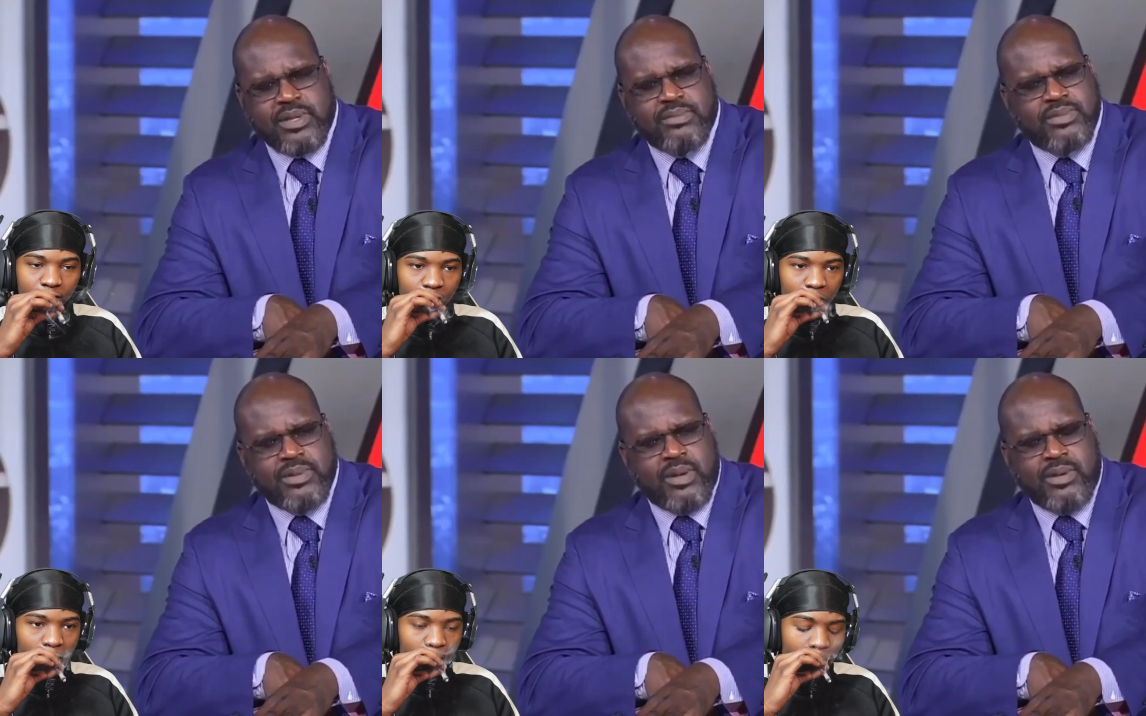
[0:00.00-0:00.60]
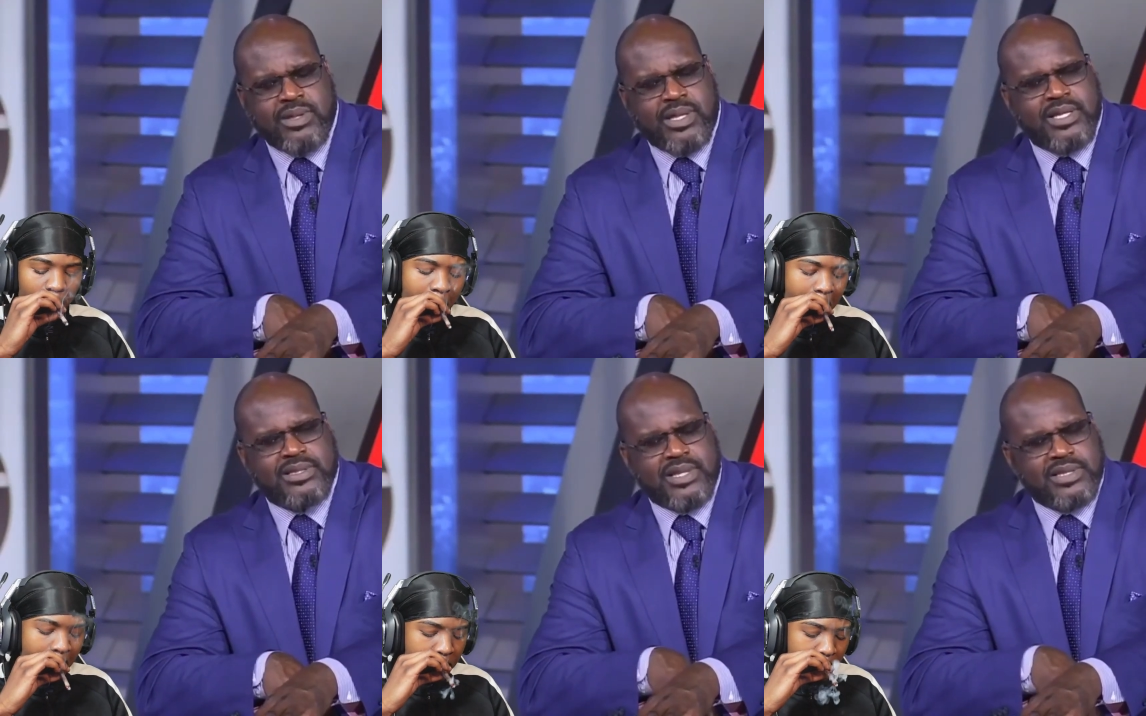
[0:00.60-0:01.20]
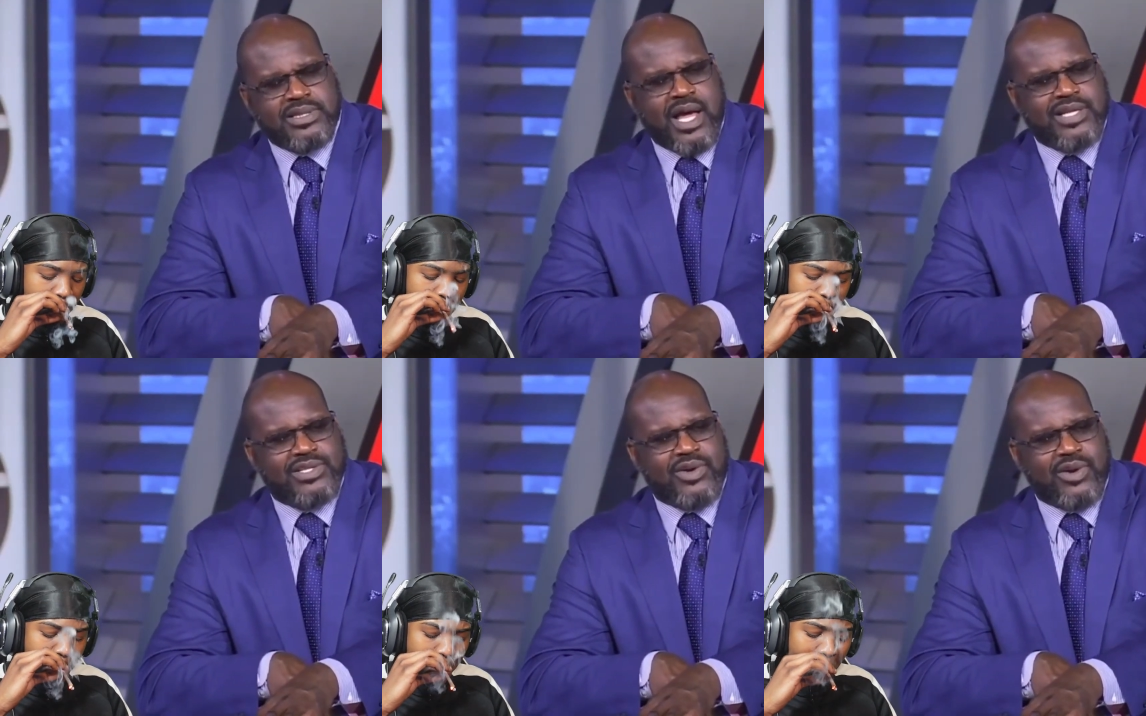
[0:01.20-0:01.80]
Speaker 1: so you know what? Listen, it's
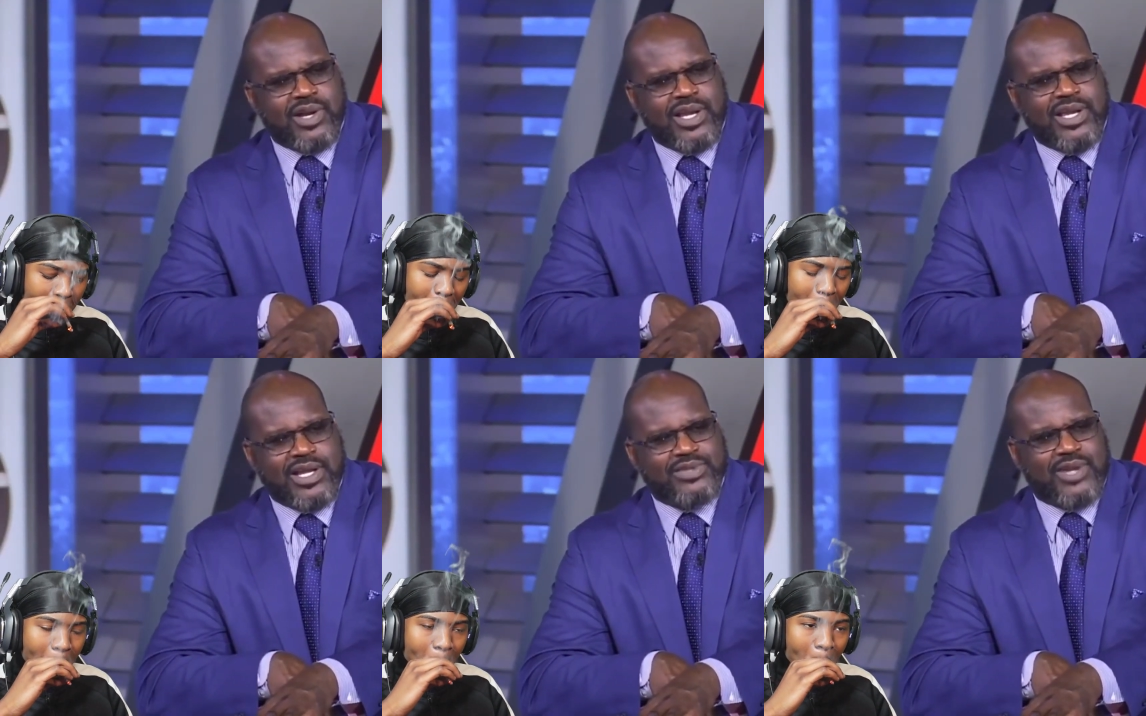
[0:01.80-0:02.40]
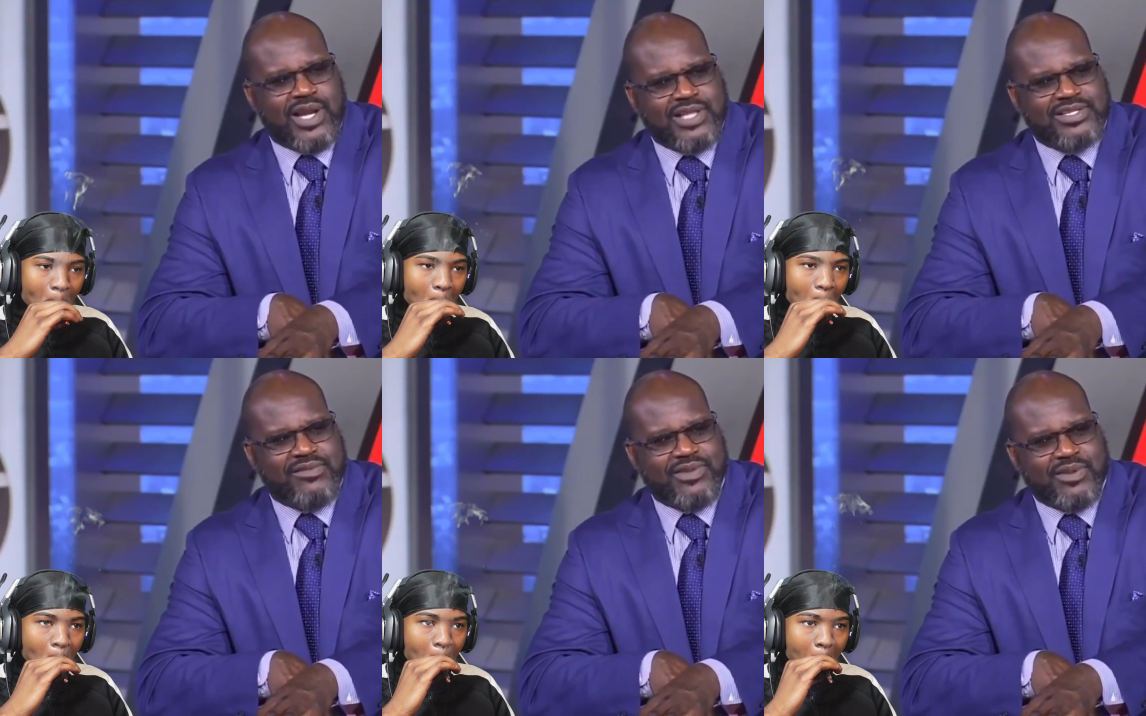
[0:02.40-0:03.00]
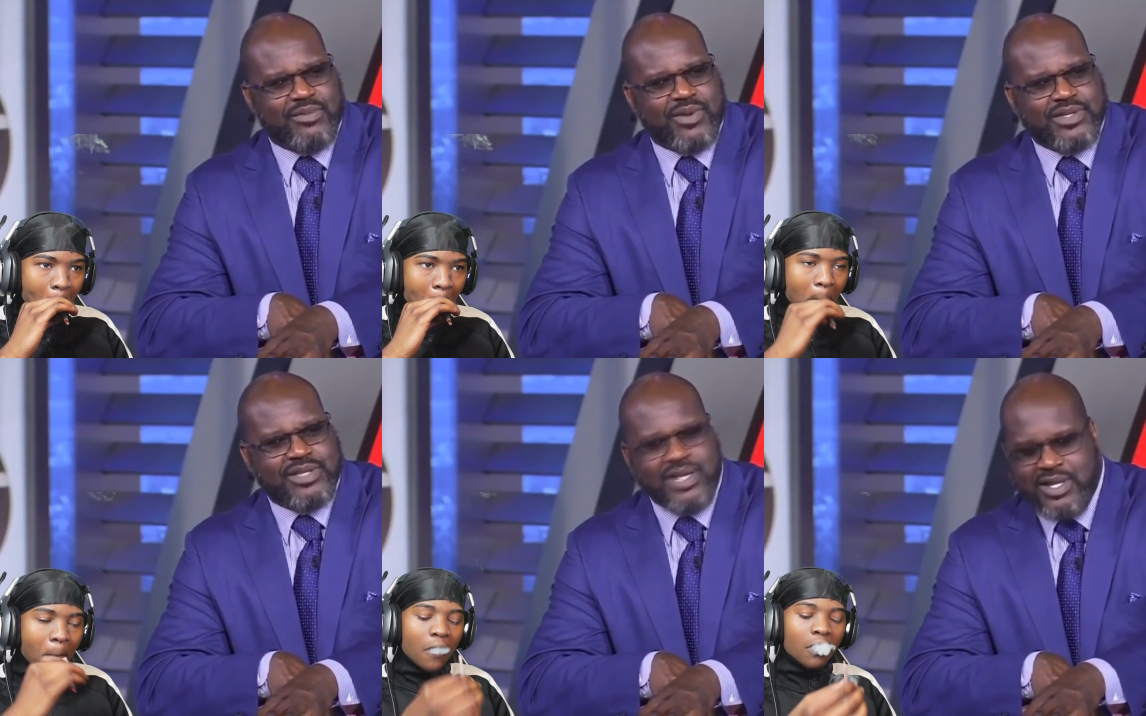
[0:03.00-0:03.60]
a high-scoring league. That's why they got seventy-three
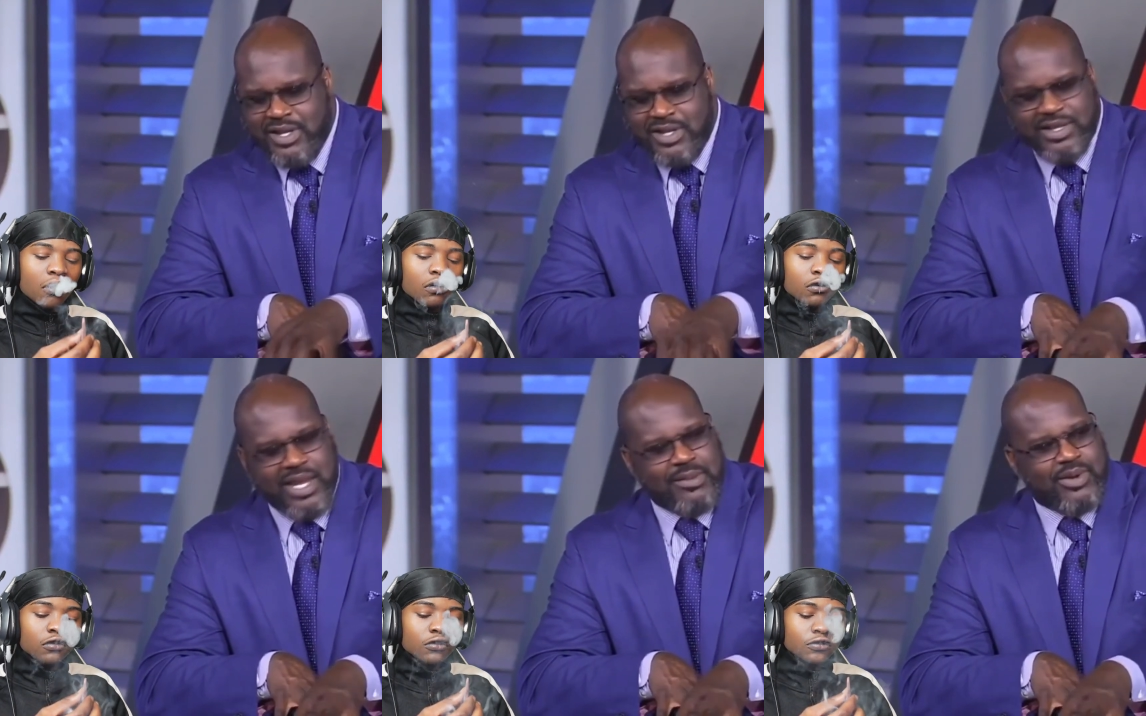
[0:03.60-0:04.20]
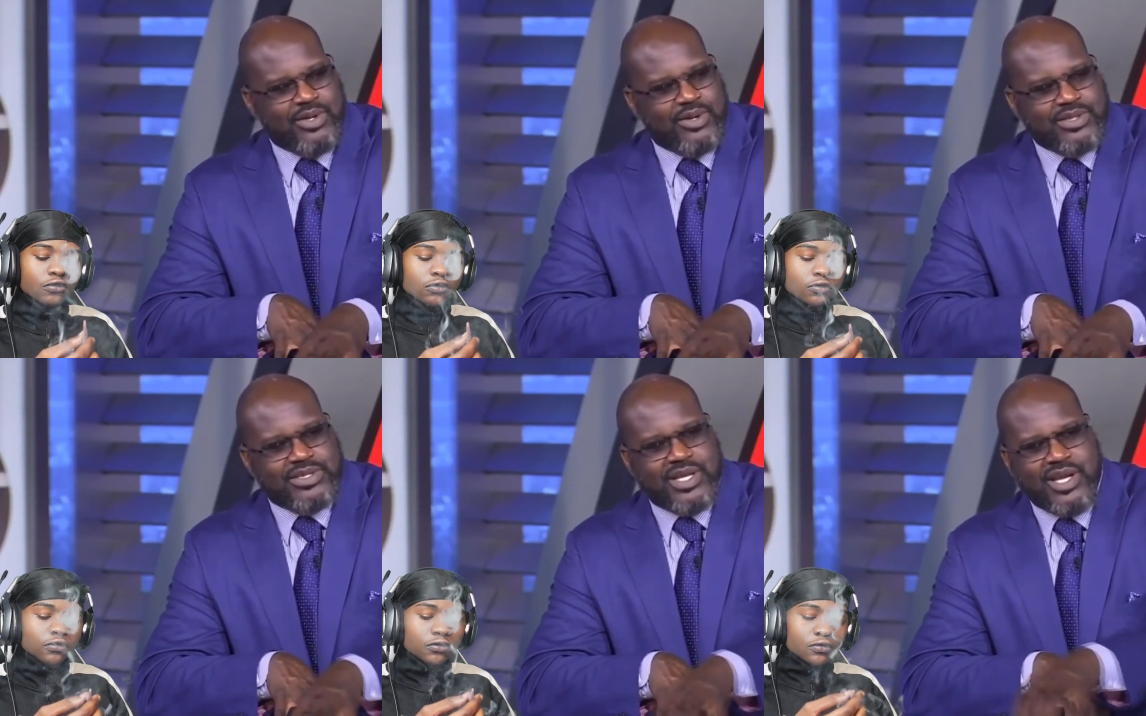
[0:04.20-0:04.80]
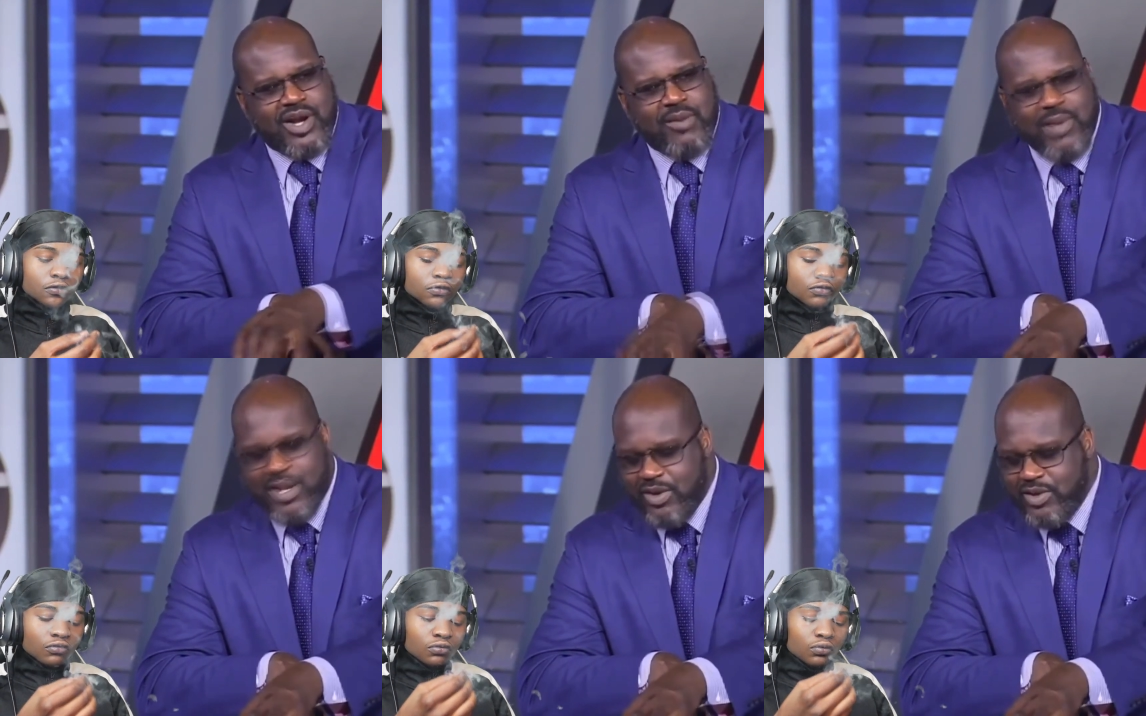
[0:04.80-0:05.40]
points. Dame gonna do his thing. You better
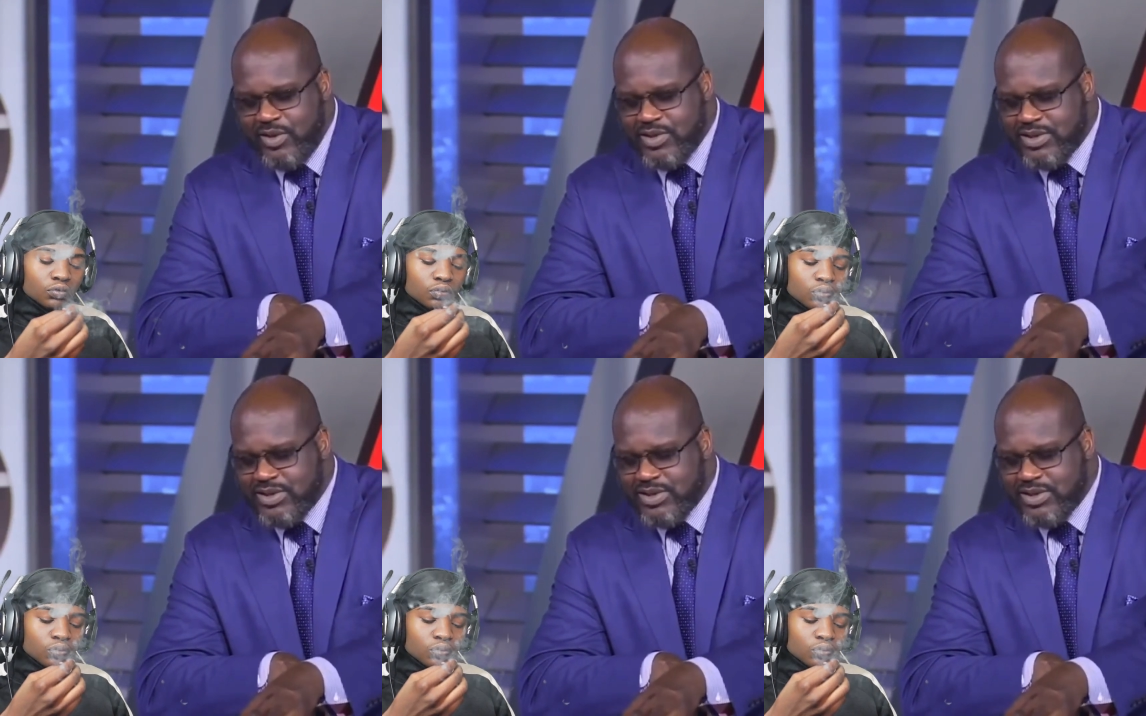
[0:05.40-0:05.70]
quit yelling at